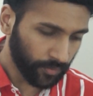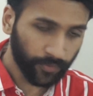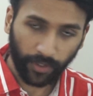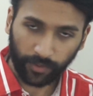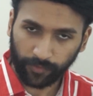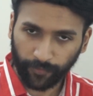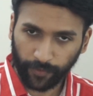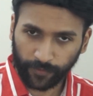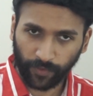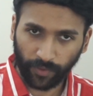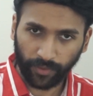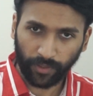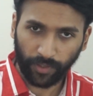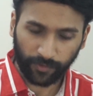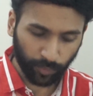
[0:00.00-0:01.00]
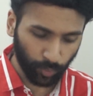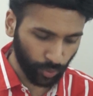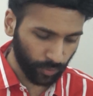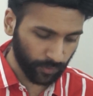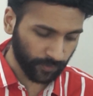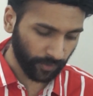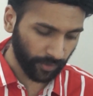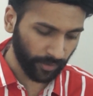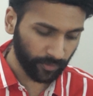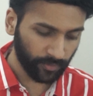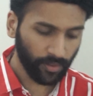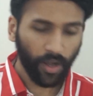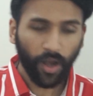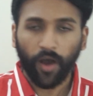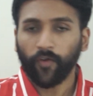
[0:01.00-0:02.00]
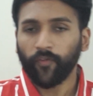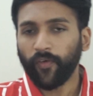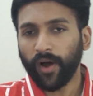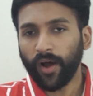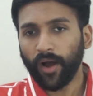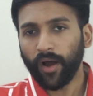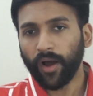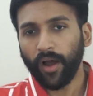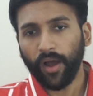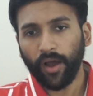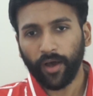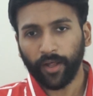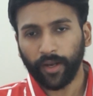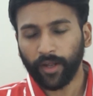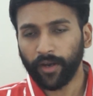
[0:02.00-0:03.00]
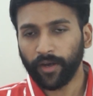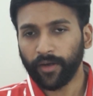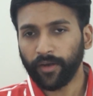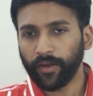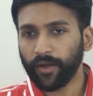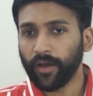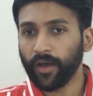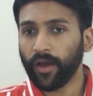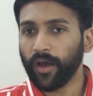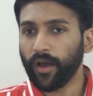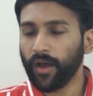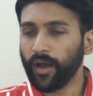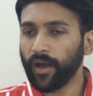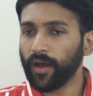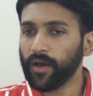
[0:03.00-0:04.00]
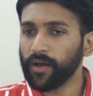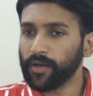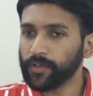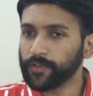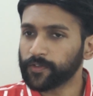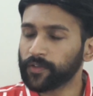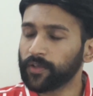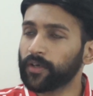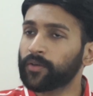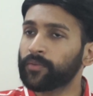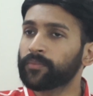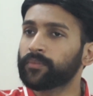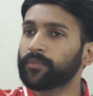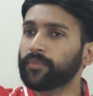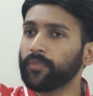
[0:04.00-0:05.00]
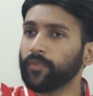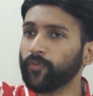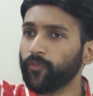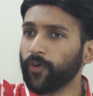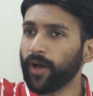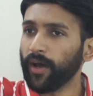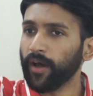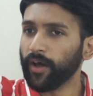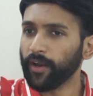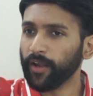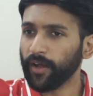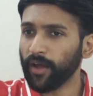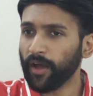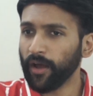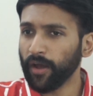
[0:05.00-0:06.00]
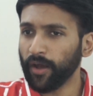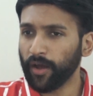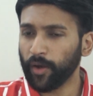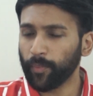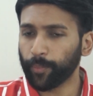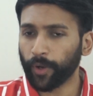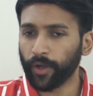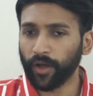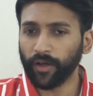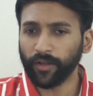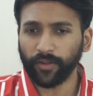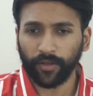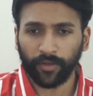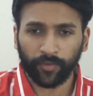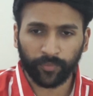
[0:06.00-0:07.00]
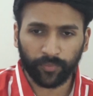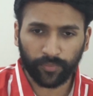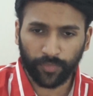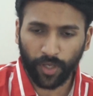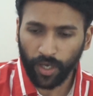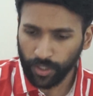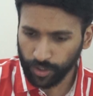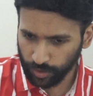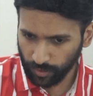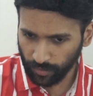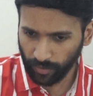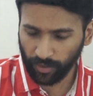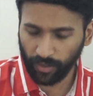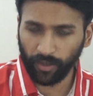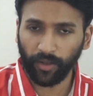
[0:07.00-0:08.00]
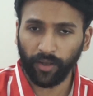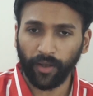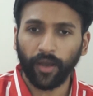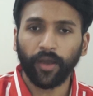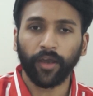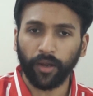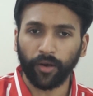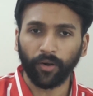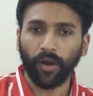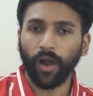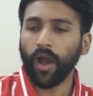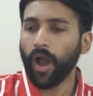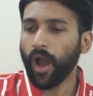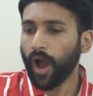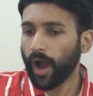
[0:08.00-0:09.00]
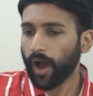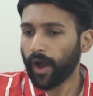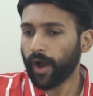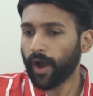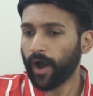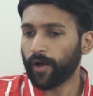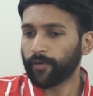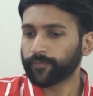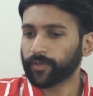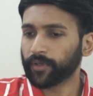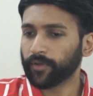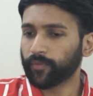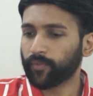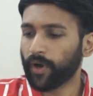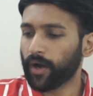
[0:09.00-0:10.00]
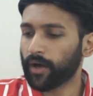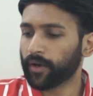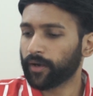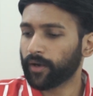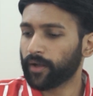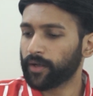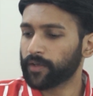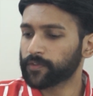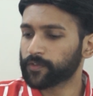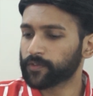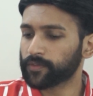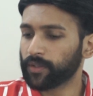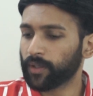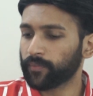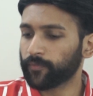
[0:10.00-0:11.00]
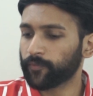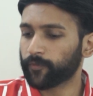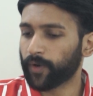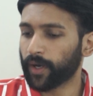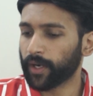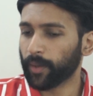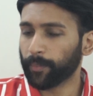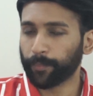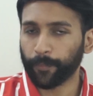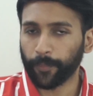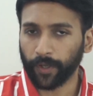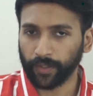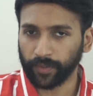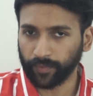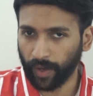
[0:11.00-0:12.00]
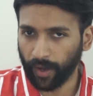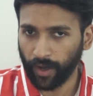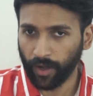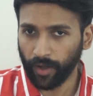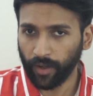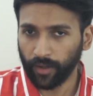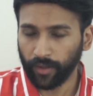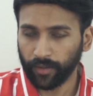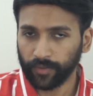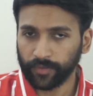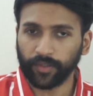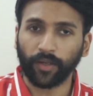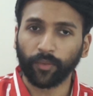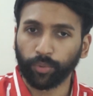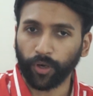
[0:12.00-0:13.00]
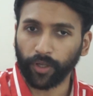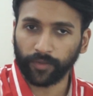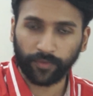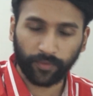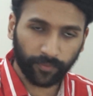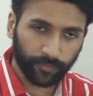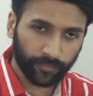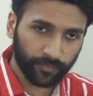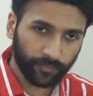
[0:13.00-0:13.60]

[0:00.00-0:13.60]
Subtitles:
so that's the first Sangati. Let's move to the second. Varanasyam Varapradam Shri. Here, after Varanasyam Varaprada, take breath.